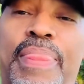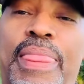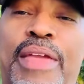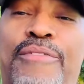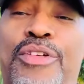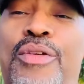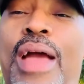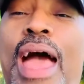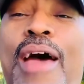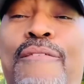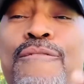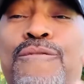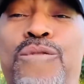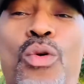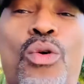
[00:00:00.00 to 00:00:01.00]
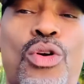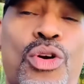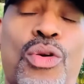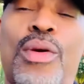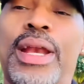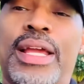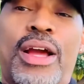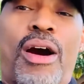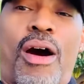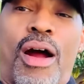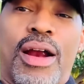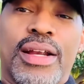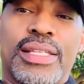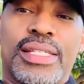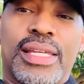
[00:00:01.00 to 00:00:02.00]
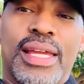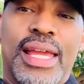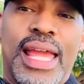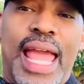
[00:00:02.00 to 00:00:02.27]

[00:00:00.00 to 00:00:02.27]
if you have four credit cards,